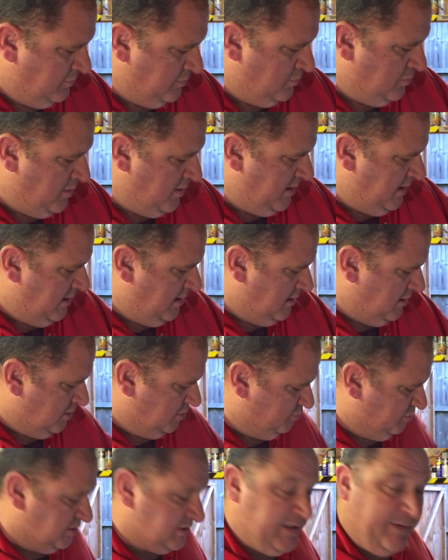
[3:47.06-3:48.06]
fairly
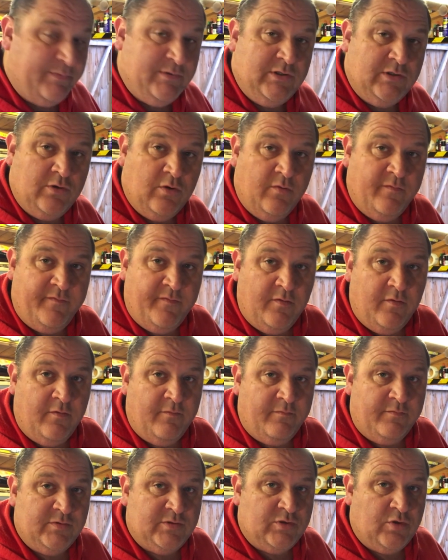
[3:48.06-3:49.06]
large receptacle for
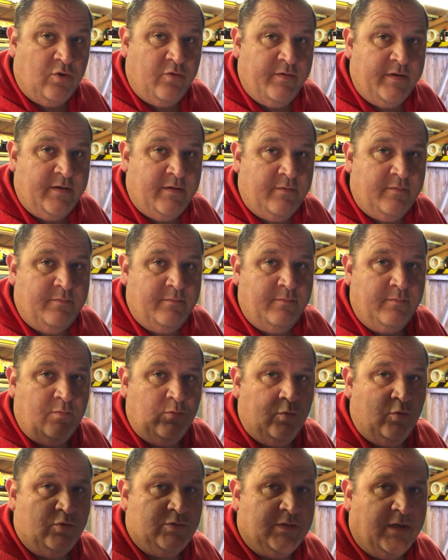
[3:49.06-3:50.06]
storing the
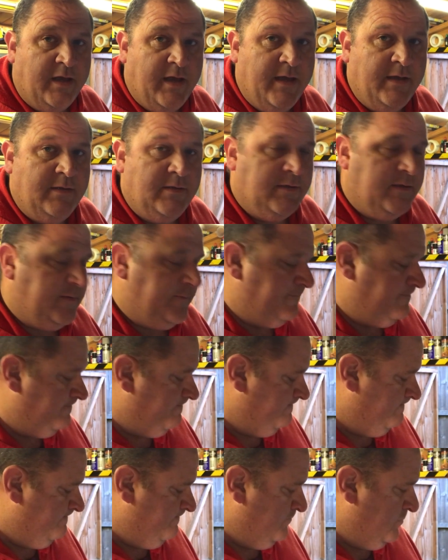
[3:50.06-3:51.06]
water and um,
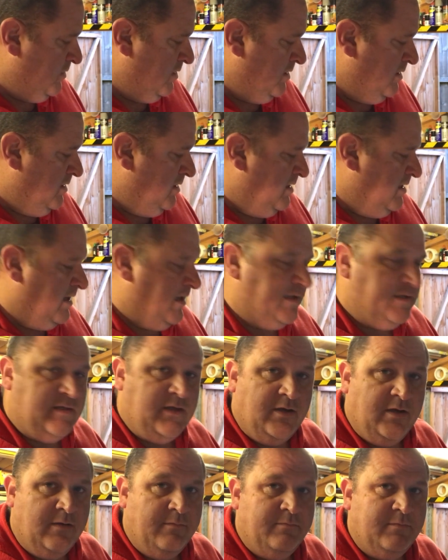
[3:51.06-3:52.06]
and
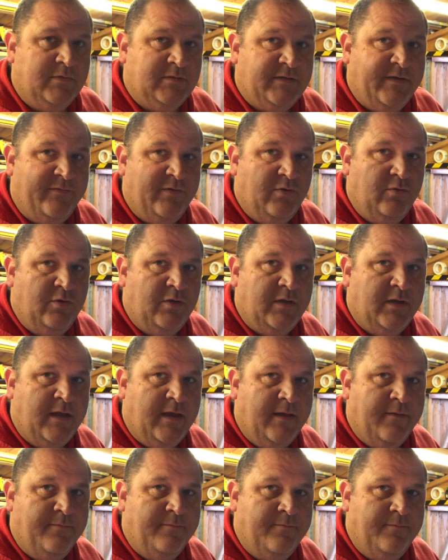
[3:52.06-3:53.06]
dirt let's have a little look at that